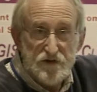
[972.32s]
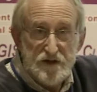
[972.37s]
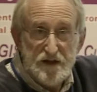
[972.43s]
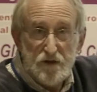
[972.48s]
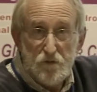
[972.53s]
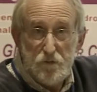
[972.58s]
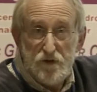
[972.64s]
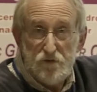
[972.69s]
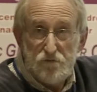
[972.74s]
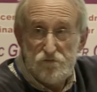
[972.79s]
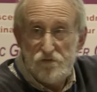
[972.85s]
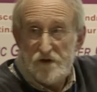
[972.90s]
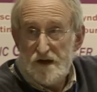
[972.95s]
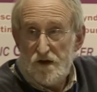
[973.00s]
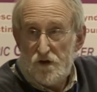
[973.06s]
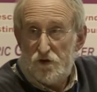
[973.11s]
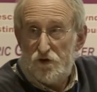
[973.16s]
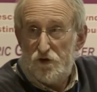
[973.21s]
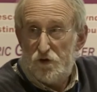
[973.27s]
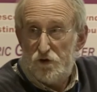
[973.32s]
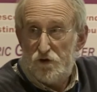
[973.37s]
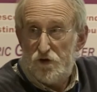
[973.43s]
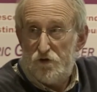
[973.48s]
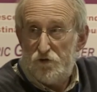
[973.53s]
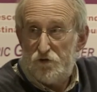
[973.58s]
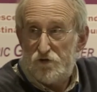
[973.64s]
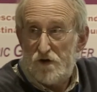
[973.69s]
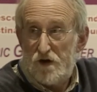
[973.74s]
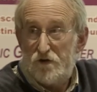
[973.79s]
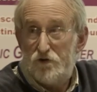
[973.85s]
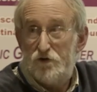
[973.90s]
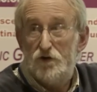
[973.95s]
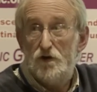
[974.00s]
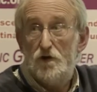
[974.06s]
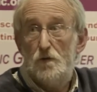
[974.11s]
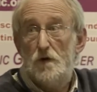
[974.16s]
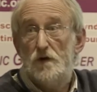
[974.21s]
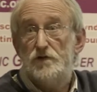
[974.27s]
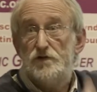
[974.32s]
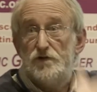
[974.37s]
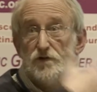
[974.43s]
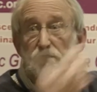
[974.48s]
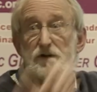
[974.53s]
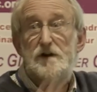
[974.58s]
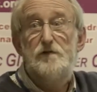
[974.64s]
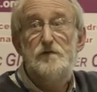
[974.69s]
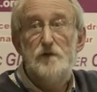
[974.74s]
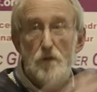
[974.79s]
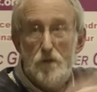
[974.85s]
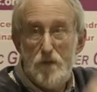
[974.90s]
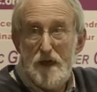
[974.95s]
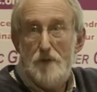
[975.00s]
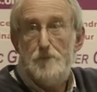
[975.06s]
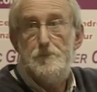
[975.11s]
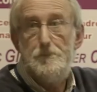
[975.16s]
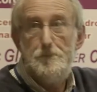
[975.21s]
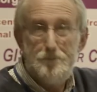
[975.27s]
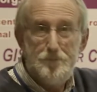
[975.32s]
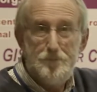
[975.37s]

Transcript: here, it would be great on your new drug. Do you want to recruit them?